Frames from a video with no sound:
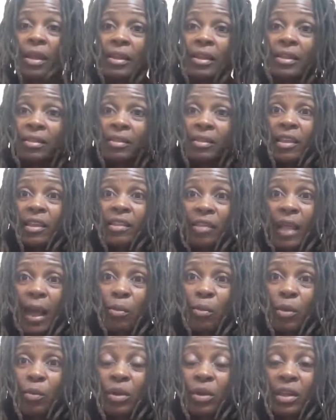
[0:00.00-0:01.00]
It's how we
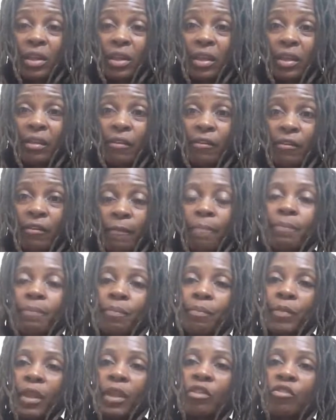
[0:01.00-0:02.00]
want to live.
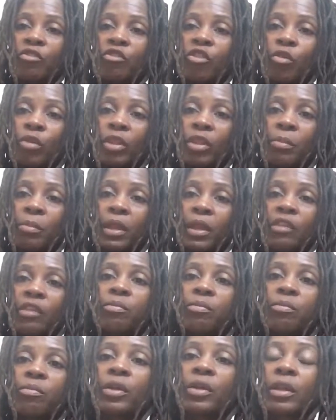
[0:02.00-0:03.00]
It is totally being
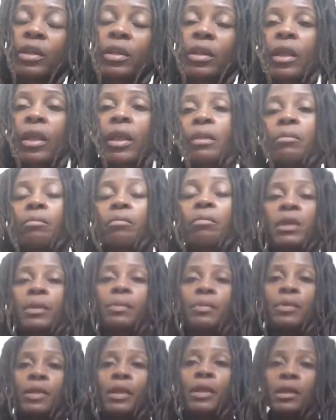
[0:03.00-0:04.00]
exploited and
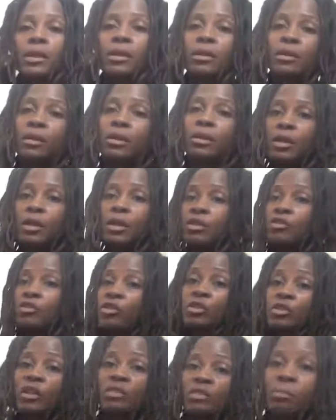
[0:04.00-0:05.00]
manipulated. So it
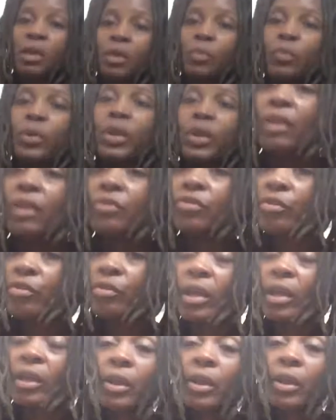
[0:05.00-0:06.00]
doesn't mean we can't do
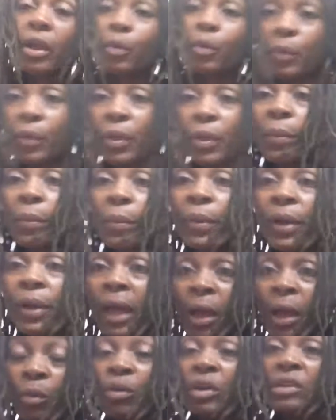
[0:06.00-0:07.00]
that? No. But I
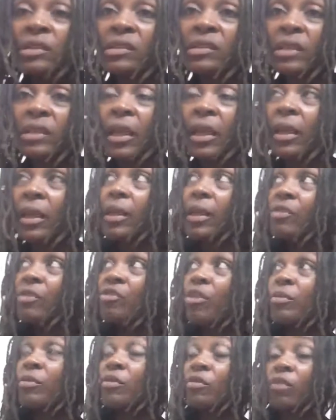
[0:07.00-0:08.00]
would say, in
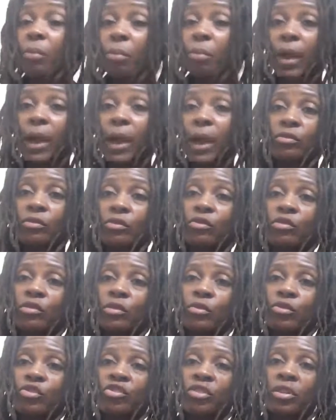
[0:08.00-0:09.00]
terms of a practical
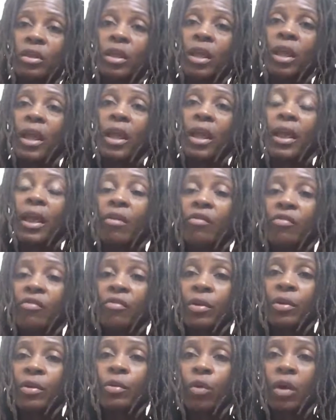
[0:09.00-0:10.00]
solution,
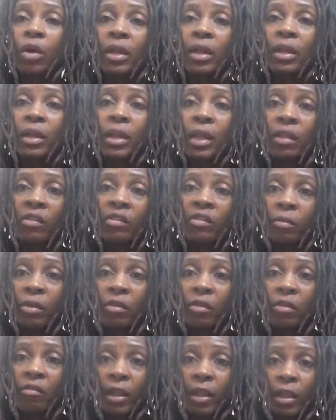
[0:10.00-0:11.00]
everyone needs to be
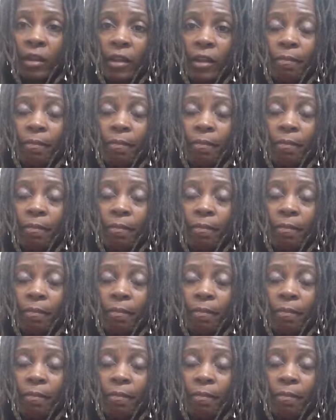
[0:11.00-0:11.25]
vetted.